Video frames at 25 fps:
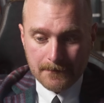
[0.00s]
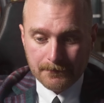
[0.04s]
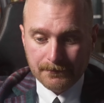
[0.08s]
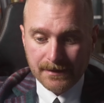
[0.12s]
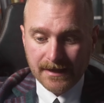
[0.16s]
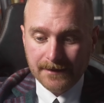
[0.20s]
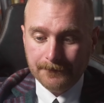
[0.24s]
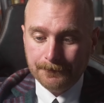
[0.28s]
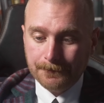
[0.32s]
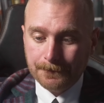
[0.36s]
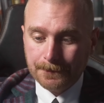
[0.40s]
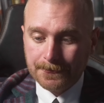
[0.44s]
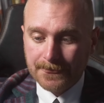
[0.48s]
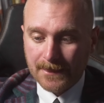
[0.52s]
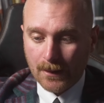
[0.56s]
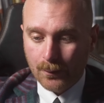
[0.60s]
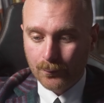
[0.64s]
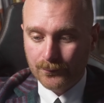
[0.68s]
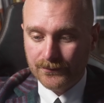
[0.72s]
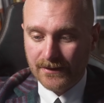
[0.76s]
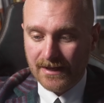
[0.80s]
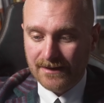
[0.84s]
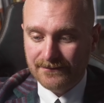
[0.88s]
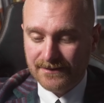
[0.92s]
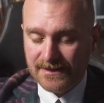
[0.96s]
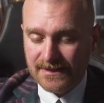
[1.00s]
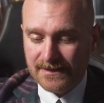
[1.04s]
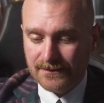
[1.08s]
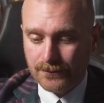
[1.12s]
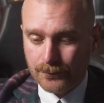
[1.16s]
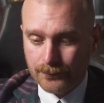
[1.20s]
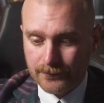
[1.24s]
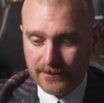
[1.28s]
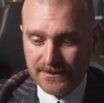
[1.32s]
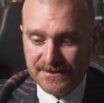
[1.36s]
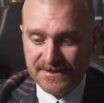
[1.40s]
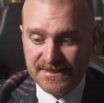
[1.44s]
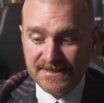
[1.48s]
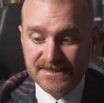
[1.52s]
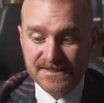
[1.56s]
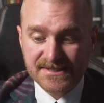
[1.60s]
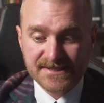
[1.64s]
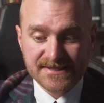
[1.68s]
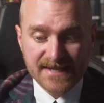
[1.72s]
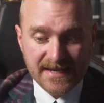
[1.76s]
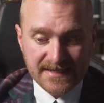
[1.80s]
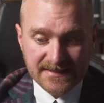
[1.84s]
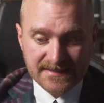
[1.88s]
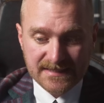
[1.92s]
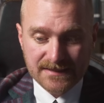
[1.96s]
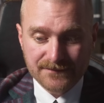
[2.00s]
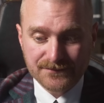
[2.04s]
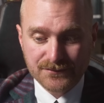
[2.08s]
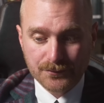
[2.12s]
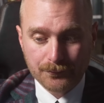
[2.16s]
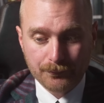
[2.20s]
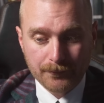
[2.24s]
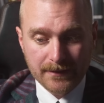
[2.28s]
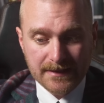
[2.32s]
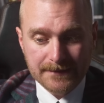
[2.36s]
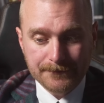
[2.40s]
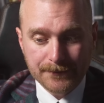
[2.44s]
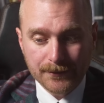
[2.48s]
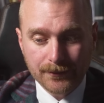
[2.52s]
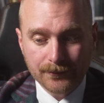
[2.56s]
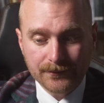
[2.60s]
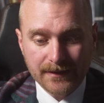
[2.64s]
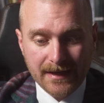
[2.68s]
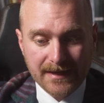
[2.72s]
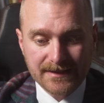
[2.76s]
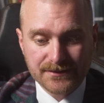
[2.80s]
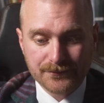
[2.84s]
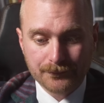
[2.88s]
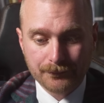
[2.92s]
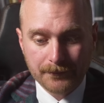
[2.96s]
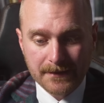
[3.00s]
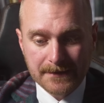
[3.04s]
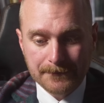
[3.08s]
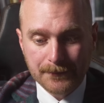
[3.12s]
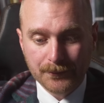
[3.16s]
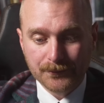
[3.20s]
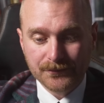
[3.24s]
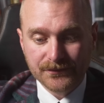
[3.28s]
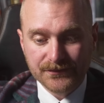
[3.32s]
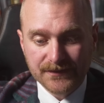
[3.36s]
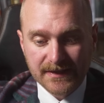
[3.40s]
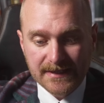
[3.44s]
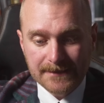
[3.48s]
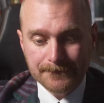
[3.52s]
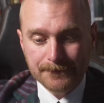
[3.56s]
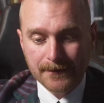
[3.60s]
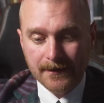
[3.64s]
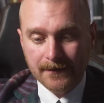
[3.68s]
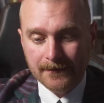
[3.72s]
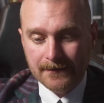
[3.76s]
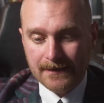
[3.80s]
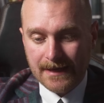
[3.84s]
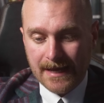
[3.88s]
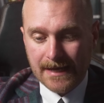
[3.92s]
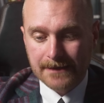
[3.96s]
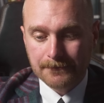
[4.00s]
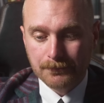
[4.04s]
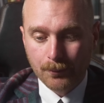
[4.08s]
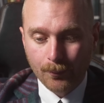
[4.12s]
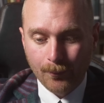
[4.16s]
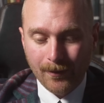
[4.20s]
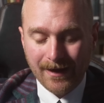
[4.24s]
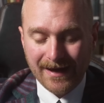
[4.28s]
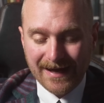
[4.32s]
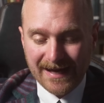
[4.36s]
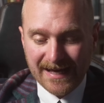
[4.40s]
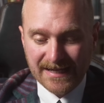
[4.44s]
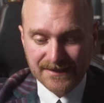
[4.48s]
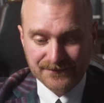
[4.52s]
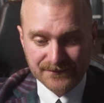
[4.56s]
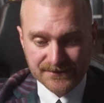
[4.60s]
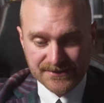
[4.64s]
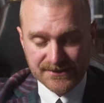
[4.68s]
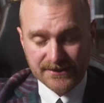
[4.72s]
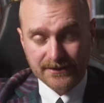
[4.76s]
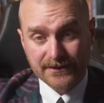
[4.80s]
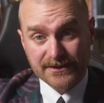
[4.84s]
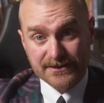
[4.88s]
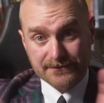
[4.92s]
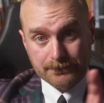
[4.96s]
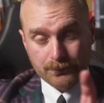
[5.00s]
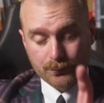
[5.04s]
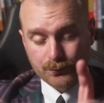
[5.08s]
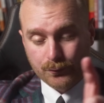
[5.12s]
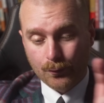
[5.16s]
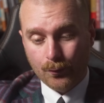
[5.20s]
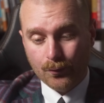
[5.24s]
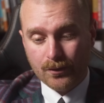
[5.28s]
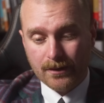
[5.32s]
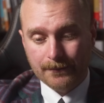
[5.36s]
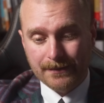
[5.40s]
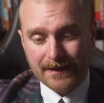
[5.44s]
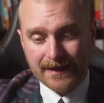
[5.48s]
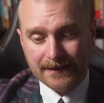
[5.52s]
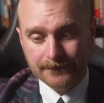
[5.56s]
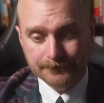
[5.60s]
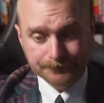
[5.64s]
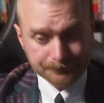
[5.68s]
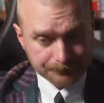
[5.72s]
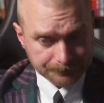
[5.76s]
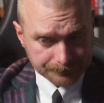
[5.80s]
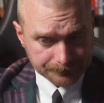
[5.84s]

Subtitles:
but also have an increased incentive to rebuild and to rebuild deeper and more hardened facilities. We'll talk about